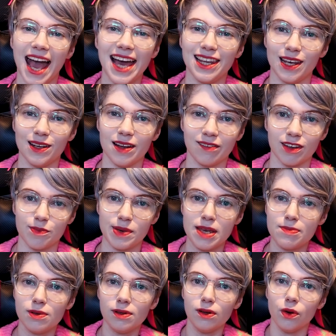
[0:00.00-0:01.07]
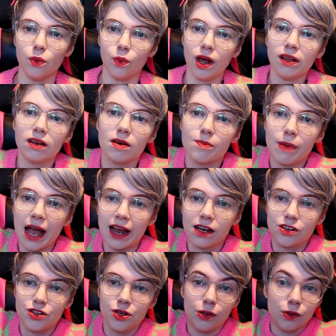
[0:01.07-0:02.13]
Hello lovely people, welcome back
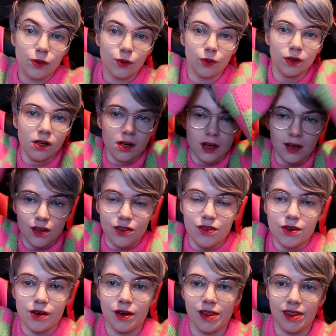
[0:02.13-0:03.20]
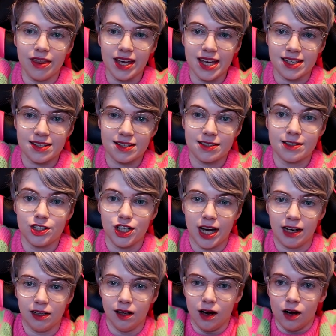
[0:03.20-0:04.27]
to the this
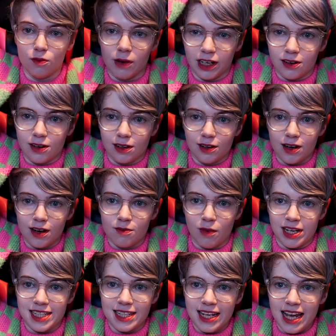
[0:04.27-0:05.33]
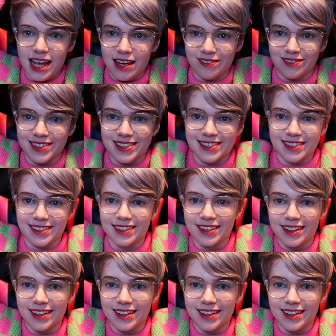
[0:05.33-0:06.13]
channel. Oh my god, look at my sleeves!